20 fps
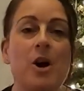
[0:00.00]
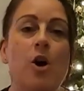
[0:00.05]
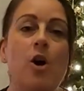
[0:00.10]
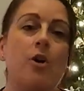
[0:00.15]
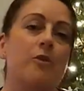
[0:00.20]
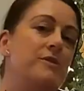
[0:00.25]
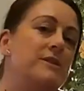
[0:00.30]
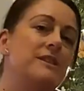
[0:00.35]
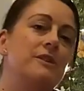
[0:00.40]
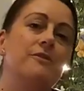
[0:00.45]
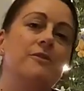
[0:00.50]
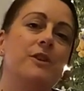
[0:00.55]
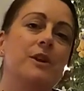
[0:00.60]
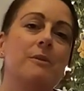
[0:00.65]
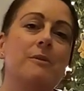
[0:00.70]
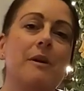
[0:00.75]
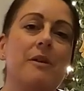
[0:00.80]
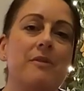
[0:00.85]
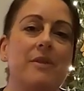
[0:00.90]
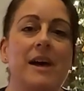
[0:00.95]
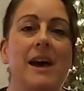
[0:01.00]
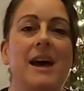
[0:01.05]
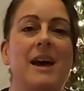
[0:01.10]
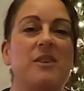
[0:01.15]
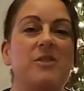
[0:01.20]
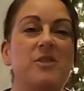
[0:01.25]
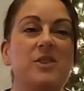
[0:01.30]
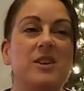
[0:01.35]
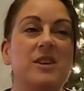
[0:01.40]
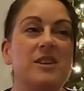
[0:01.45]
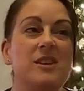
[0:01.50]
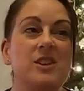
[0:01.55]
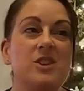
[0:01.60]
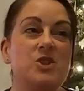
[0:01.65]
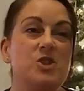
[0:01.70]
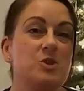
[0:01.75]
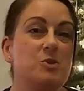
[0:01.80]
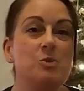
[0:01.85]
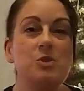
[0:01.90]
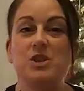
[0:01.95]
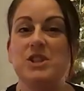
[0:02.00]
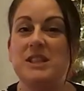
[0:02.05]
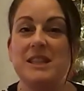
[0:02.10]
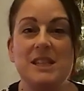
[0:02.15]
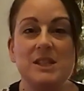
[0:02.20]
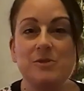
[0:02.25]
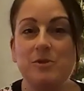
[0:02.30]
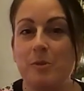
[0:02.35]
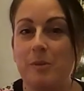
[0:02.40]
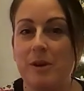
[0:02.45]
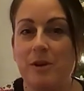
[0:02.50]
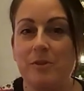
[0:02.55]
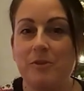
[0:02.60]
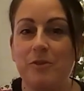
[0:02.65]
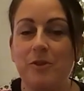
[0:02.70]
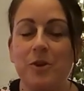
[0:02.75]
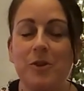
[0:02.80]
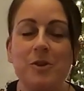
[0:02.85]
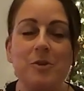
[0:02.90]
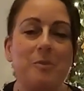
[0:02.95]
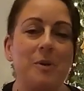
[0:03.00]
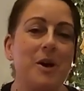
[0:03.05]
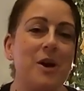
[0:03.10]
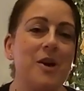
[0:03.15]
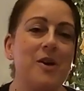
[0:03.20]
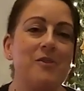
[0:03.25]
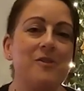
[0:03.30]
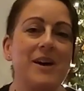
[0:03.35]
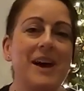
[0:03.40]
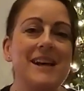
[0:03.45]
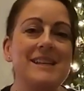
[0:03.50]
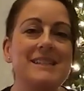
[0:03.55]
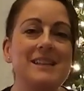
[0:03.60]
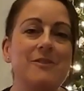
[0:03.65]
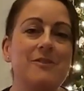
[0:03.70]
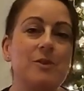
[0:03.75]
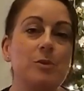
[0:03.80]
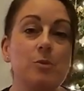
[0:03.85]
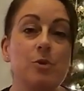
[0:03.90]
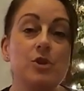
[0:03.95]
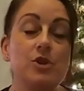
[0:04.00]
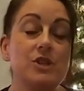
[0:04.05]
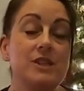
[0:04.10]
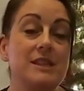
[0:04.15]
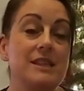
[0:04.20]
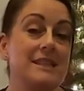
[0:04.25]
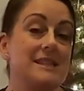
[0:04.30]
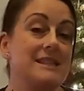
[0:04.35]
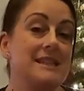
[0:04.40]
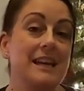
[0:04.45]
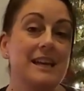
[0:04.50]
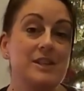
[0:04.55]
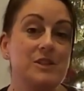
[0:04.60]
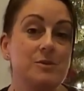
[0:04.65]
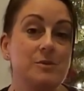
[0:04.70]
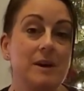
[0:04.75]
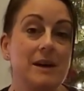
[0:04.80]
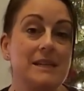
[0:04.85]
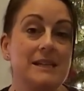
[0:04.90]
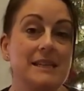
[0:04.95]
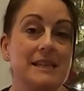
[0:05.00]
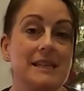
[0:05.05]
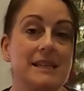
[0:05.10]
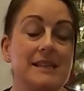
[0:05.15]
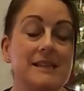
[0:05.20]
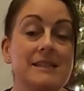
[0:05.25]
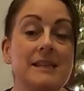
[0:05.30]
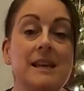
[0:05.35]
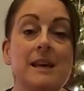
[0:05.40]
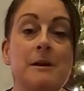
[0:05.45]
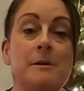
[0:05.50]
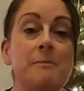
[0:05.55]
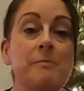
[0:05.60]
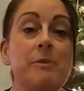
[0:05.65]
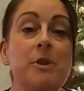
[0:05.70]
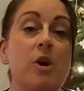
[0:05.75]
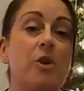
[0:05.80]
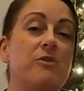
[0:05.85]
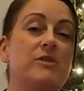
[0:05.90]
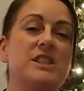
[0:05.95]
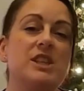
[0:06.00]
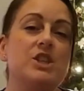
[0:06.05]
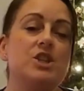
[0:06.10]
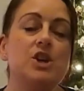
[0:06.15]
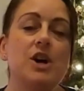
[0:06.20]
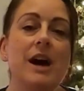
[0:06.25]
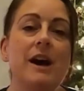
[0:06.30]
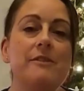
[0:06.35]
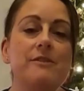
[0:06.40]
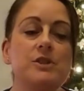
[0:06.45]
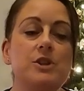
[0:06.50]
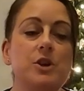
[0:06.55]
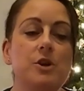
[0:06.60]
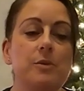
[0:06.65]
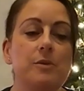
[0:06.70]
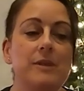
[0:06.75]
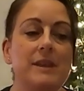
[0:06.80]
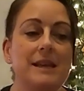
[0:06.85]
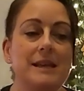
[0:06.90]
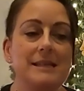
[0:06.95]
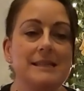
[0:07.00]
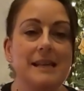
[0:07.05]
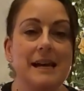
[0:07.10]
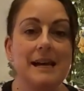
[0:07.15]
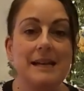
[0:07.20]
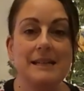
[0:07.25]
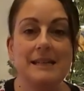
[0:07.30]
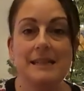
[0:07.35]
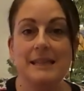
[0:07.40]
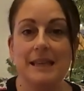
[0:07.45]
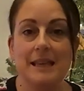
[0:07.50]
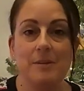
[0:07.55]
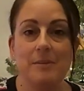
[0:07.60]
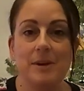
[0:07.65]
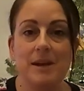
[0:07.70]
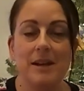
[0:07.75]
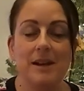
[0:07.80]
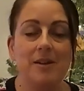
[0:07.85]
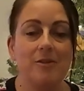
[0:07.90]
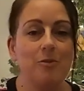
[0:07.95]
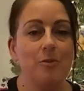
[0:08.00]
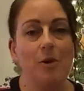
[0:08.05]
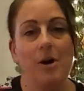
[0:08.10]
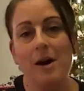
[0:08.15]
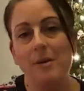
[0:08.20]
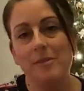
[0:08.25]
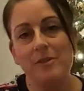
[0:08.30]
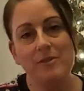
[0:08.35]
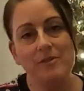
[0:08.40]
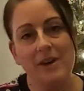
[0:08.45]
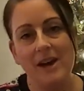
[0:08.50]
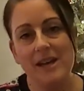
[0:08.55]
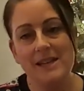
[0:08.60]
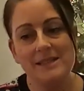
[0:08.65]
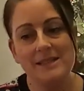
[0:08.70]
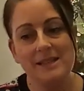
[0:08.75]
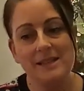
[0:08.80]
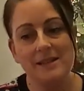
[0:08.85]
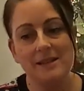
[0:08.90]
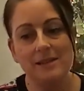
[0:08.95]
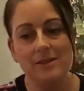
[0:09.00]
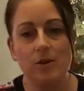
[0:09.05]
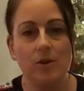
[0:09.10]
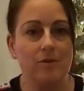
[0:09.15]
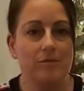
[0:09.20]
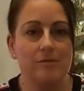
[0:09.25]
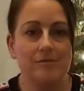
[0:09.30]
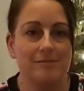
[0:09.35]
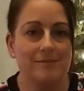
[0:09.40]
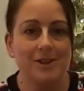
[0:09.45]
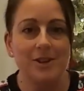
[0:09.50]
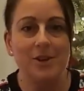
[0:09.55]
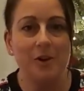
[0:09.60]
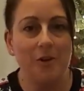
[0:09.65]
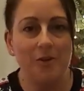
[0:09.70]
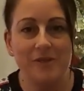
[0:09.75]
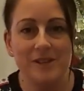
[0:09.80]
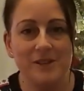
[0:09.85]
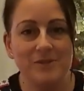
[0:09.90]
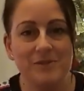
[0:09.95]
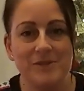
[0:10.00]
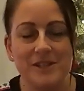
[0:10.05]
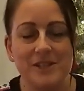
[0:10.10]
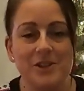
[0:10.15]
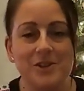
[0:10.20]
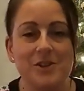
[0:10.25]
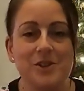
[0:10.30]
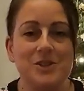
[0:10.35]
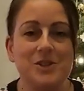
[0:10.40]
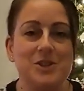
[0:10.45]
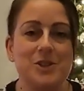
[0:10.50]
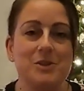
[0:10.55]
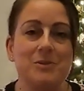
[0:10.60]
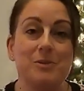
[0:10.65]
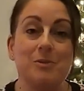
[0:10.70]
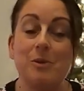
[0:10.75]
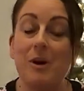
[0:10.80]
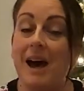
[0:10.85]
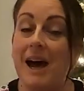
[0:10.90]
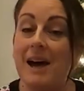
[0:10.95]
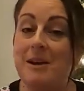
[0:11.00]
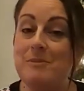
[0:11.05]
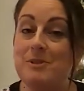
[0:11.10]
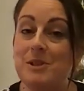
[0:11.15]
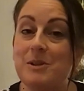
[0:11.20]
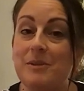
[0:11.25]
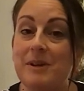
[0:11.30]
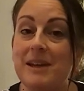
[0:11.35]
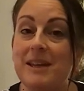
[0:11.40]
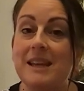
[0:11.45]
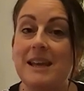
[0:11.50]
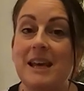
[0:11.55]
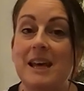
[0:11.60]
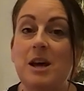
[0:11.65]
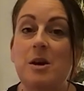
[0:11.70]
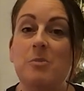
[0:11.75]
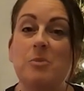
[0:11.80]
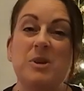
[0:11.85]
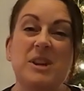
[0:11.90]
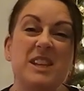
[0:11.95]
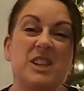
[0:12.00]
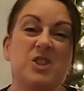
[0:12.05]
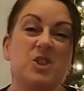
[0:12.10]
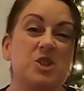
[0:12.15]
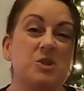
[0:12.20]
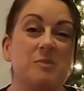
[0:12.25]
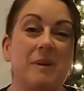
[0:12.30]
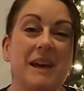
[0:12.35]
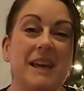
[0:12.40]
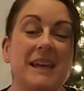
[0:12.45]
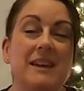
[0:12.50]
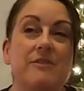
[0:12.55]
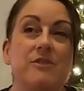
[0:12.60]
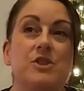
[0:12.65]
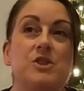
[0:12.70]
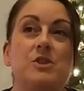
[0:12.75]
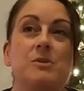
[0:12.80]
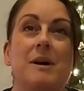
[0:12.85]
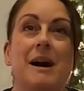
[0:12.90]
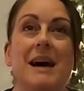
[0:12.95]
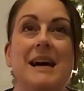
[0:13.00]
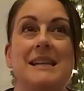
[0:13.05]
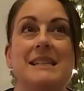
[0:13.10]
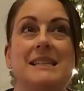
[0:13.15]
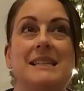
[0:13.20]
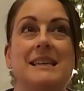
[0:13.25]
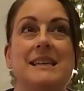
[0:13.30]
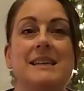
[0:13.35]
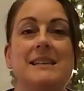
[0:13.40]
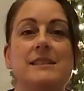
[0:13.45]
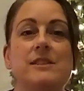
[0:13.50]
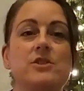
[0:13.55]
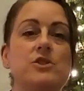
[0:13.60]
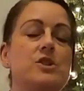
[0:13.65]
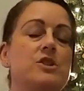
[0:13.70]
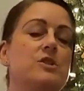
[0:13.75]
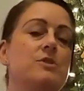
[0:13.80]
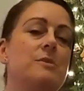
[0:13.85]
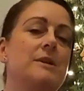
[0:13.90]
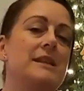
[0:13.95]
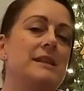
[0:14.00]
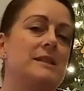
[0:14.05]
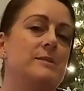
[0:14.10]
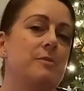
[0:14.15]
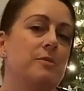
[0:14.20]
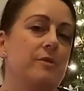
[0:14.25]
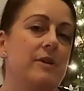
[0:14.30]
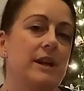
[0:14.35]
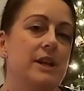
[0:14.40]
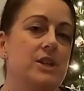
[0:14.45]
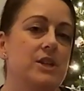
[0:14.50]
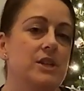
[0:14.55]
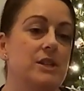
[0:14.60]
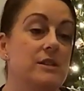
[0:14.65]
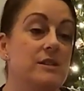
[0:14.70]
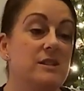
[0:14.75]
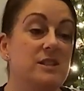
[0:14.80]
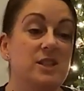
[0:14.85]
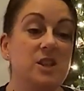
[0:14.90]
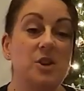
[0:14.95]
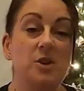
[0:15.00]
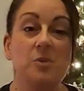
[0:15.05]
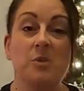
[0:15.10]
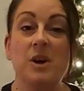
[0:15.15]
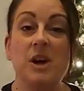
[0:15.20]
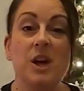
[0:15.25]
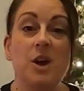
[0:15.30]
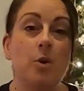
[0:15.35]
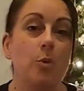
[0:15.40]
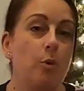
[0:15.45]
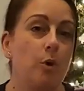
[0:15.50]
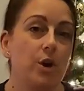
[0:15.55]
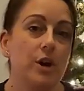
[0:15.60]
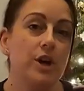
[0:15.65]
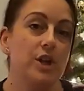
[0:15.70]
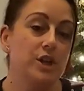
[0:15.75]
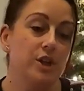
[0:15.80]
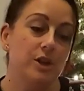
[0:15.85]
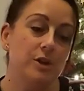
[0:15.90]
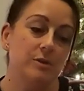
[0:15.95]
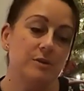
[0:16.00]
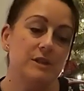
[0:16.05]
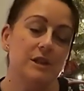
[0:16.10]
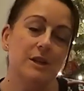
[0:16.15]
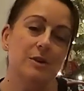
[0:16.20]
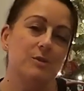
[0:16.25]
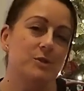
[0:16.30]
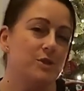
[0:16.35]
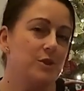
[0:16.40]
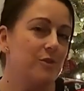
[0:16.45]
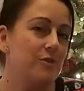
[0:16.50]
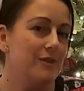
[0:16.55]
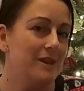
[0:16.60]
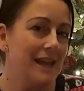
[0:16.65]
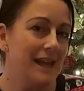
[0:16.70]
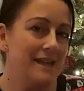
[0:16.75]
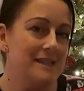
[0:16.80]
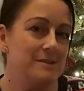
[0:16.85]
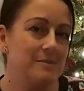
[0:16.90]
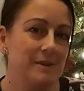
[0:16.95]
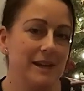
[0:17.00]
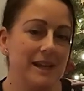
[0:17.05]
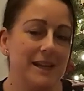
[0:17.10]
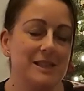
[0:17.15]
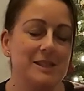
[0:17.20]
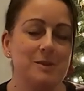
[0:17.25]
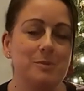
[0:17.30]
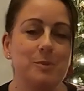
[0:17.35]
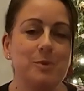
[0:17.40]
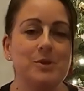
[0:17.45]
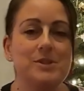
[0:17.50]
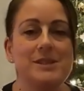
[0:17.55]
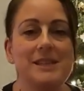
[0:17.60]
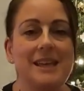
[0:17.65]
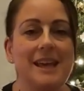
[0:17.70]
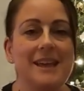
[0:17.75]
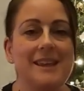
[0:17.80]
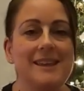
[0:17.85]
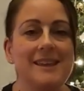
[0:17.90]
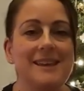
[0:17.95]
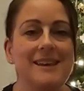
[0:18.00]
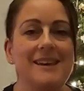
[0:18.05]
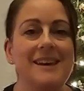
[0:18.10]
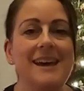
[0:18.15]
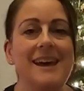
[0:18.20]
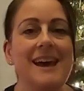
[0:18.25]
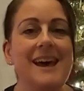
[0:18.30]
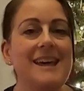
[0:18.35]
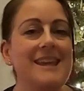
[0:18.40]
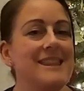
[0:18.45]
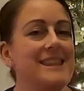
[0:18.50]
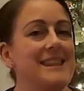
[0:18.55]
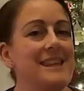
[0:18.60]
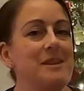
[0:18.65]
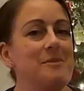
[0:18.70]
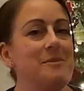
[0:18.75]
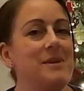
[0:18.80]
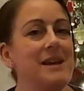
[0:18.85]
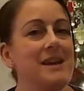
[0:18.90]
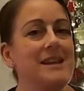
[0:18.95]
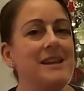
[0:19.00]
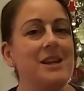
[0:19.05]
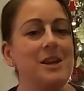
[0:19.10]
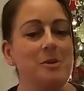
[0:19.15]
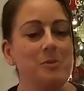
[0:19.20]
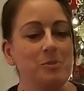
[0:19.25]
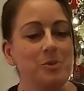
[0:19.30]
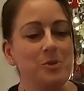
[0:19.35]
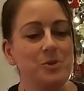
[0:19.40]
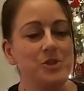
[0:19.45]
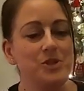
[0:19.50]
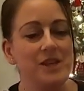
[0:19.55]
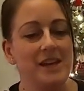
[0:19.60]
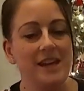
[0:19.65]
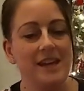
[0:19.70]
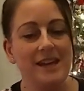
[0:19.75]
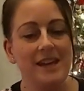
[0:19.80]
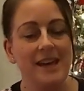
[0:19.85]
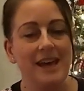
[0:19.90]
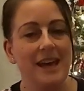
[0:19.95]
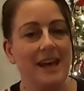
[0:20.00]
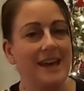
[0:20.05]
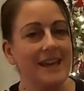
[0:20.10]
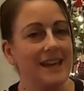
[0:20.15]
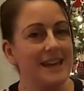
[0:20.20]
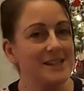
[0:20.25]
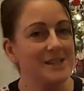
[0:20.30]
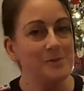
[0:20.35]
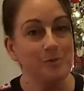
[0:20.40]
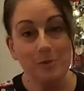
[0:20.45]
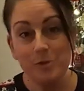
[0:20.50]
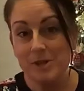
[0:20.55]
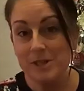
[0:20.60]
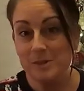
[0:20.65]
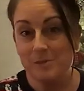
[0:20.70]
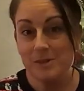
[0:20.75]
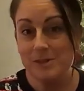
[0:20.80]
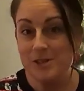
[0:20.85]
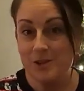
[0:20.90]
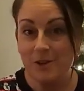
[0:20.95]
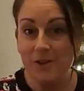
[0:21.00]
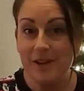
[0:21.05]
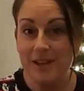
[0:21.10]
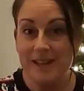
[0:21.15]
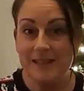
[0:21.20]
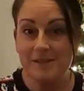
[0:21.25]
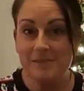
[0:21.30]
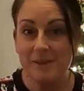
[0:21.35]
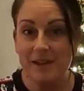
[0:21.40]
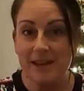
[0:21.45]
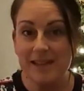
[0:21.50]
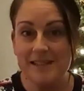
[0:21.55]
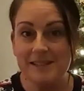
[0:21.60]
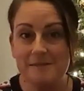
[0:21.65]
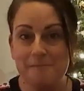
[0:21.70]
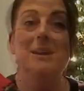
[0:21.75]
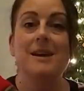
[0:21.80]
Obviously for you out there, if you're just watching this for a bit of fun, perfect. If you're watching this to get some ideas, obviously you don't have to go with the exact theming of what I'm advising on, you know, on this video to do with what I'm doing, but it just might give you some ideas and just some inspiration as to what can you do sort of last minute to put together a theming and a budget and get some Christmas stockings made.